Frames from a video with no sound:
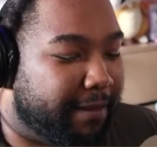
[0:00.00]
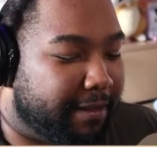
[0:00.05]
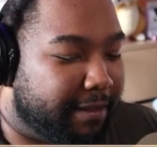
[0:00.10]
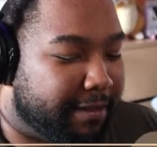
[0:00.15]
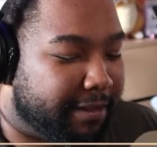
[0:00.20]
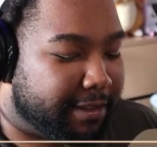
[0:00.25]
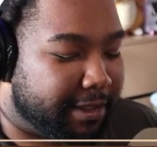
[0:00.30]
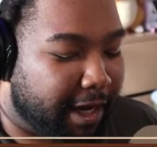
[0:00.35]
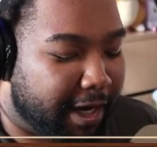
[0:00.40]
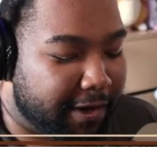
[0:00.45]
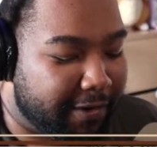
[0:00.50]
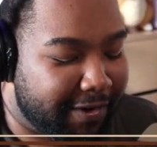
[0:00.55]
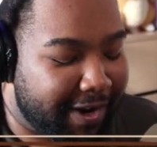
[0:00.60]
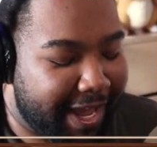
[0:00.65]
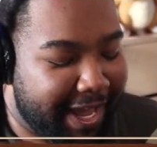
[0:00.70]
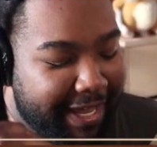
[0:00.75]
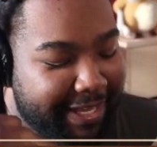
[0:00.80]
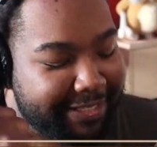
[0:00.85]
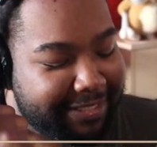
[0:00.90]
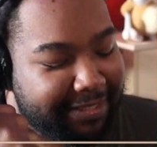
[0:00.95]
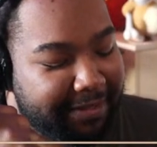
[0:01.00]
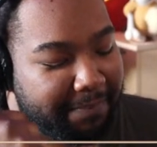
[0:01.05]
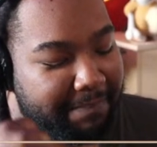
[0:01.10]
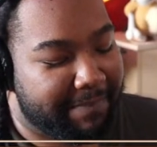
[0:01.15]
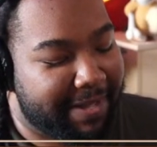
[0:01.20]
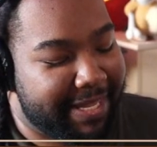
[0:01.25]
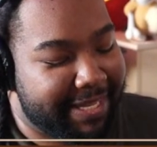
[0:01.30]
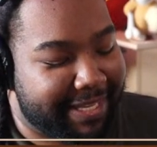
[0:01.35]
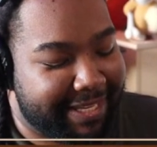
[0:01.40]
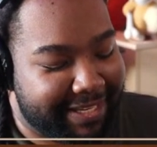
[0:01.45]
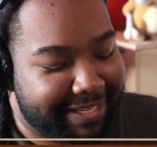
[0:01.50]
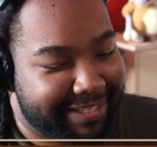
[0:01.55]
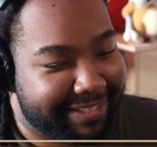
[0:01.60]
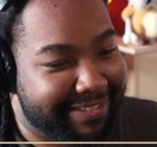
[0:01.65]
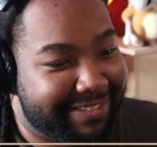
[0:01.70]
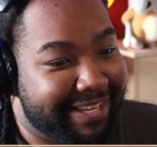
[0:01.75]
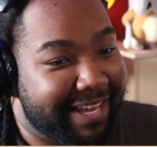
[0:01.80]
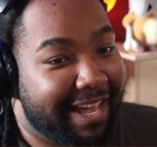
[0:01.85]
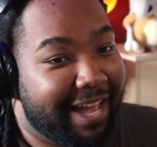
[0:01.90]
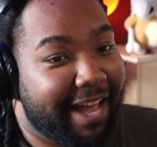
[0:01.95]
Sakura has the makings
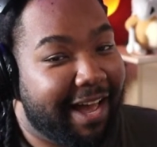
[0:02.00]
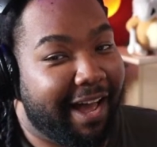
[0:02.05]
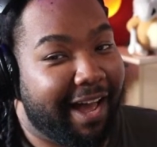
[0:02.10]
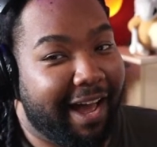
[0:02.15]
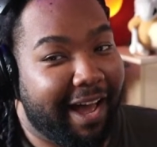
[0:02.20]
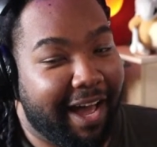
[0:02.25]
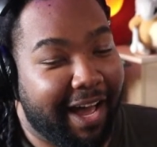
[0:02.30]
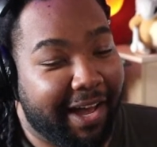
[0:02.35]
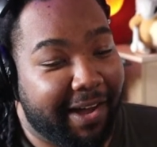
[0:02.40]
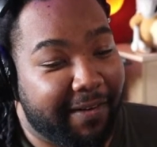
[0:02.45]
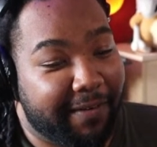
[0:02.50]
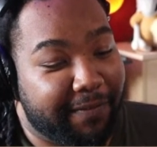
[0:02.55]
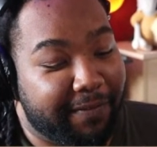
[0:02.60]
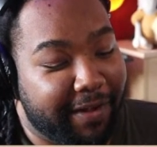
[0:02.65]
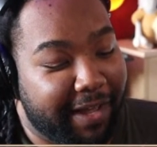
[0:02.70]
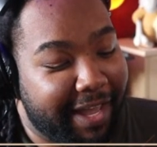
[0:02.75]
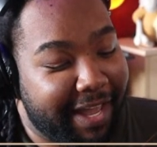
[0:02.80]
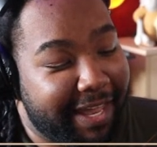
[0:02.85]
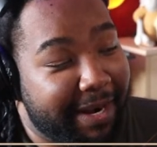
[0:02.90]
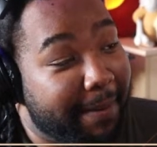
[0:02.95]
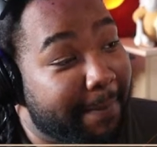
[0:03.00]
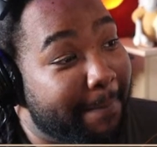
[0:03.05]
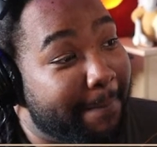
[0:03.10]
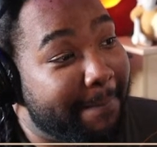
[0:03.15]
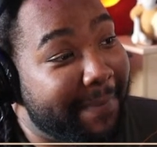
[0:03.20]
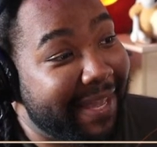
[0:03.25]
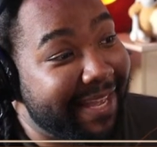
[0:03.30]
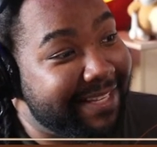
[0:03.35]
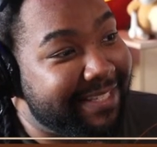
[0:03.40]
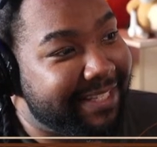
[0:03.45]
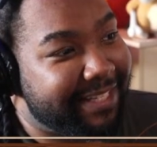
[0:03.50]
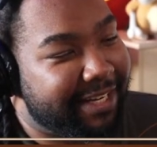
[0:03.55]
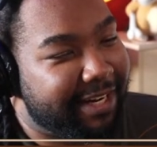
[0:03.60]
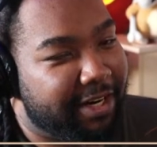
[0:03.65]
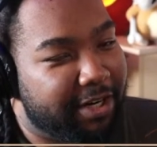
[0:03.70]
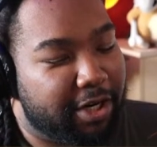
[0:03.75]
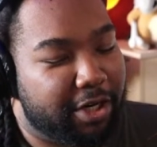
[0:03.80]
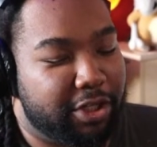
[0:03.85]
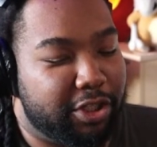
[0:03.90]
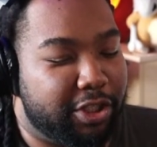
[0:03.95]
of an amazing
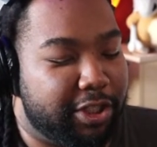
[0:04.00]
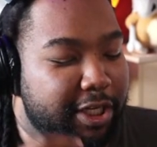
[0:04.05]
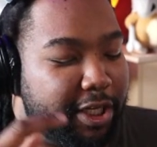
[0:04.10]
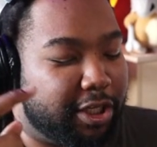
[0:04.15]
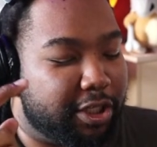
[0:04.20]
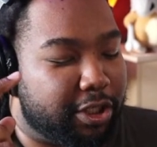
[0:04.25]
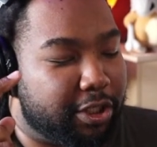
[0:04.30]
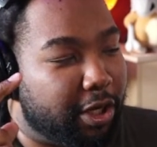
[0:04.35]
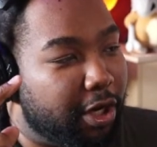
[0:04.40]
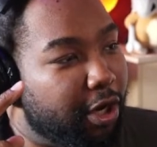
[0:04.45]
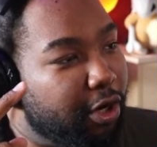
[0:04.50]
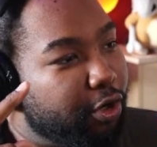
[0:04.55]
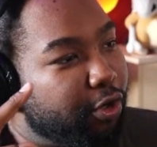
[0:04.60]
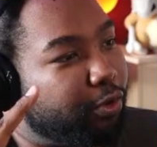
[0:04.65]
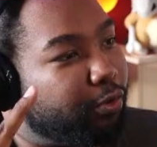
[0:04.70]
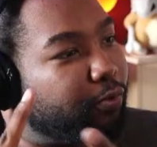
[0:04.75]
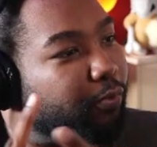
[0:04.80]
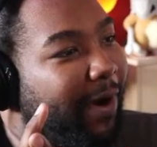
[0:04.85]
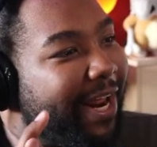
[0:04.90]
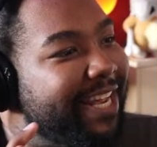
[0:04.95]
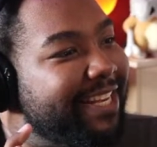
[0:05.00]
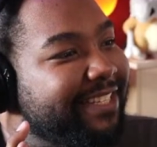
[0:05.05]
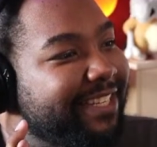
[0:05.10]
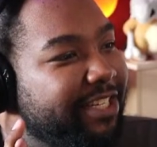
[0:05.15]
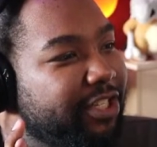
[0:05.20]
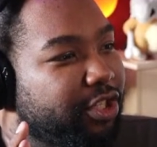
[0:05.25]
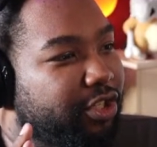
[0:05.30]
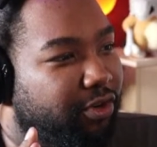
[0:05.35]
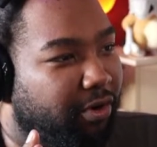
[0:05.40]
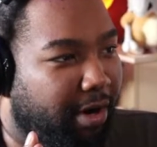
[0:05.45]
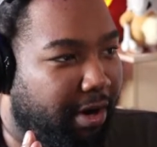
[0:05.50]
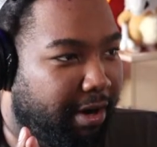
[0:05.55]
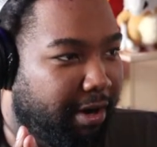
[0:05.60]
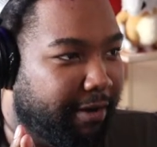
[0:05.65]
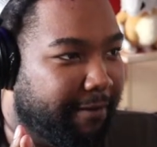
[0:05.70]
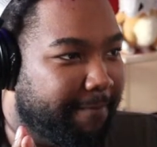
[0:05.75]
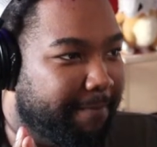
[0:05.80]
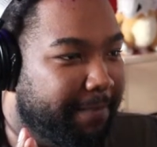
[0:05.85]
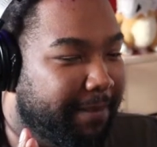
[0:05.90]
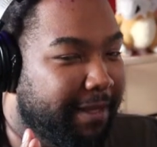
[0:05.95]
character. She is crazy strong.
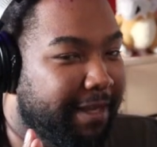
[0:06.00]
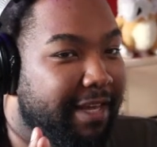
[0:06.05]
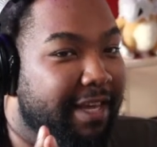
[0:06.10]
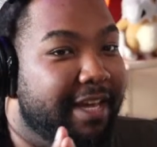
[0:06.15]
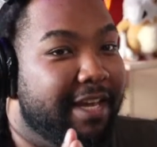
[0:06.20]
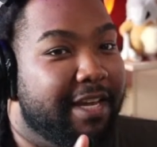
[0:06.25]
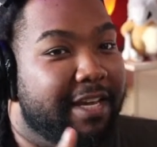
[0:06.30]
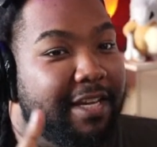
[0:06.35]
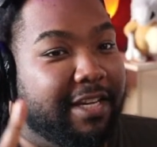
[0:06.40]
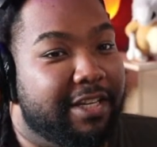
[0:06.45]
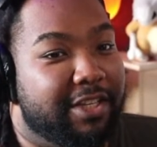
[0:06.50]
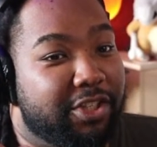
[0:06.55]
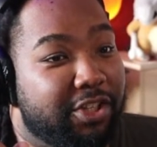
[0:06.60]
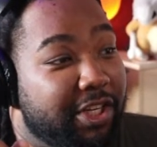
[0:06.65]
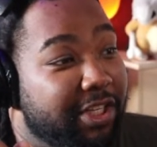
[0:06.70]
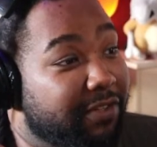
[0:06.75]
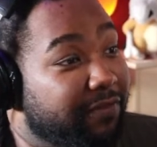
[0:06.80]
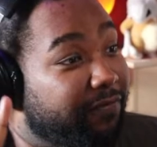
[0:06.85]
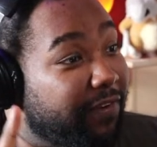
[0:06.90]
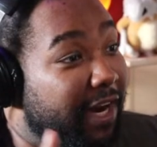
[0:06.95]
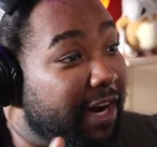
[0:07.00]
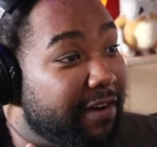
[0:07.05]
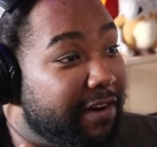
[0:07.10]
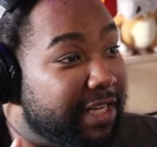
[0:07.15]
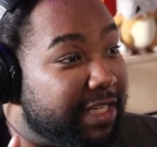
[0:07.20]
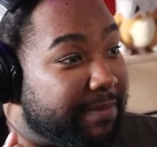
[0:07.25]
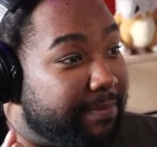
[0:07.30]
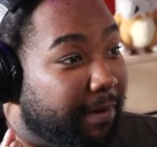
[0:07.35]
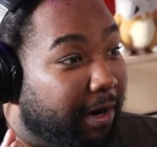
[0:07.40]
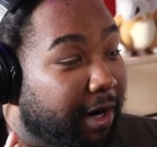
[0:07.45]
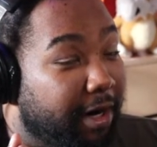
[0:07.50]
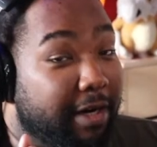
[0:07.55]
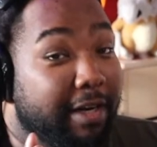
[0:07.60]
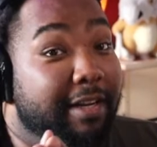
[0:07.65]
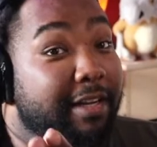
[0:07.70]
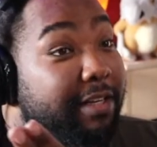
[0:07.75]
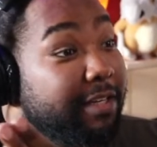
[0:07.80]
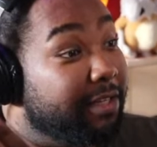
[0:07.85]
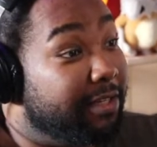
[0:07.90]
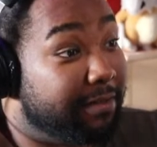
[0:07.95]
She's very smart.
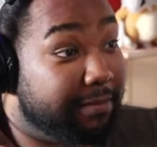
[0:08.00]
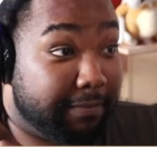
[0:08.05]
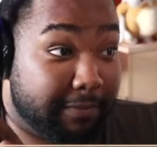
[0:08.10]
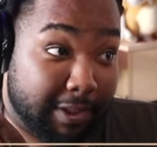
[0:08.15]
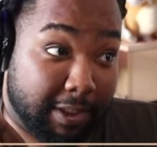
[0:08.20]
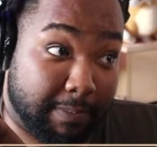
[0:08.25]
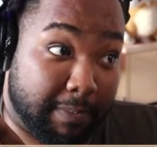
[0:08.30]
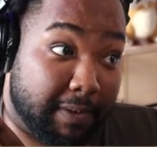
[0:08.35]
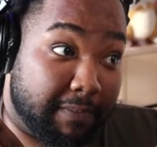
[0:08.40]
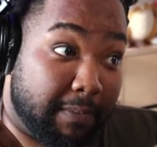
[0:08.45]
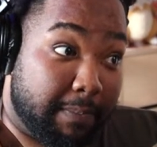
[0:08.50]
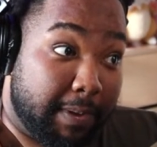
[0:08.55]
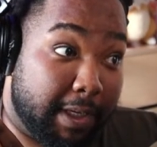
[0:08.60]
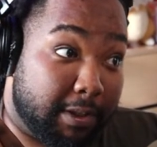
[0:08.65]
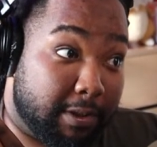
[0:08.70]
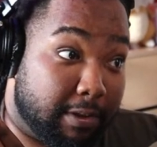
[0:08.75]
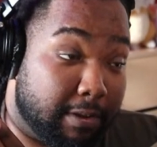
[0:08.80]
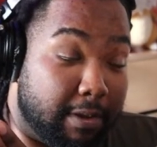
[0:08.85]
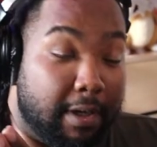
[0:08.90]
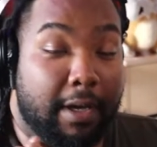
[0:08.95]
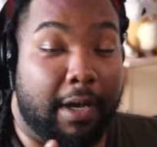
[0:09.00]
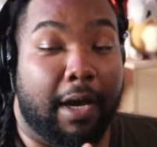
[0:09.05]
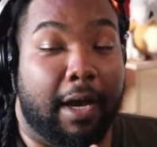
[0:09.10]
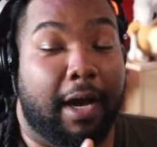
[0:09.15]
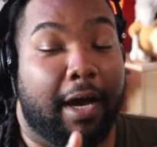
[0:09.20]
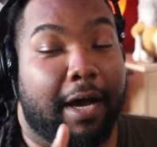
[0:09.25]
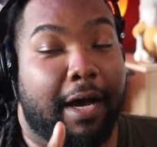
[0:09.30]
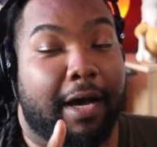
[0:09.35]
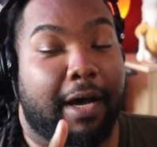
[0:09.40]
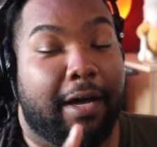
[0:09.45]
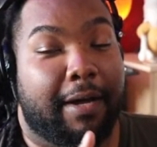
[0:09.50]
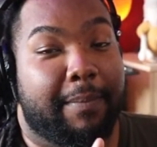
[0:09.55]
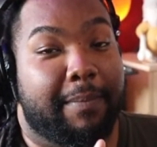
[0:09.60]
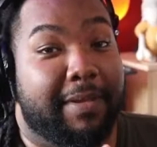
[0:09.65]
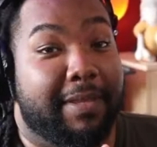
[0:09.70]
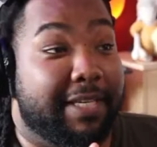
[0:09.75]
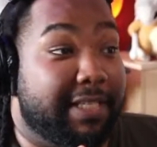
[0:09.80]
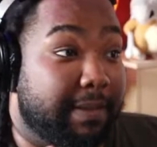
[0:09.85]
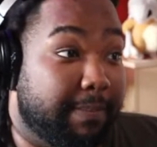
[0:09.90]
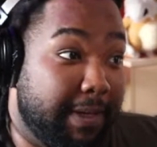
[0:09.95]
Bitch. At
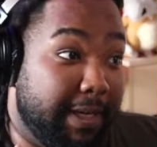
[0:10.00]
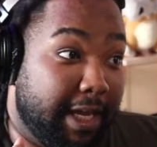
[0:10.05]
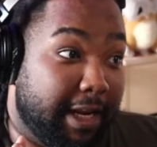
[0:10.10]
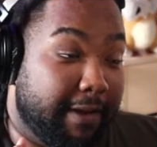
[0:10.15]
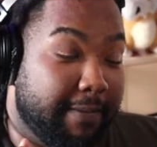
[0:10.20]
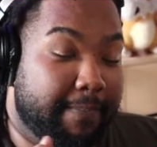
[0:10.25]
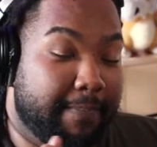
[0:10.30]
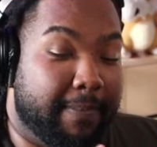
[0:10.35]
least in the beginning.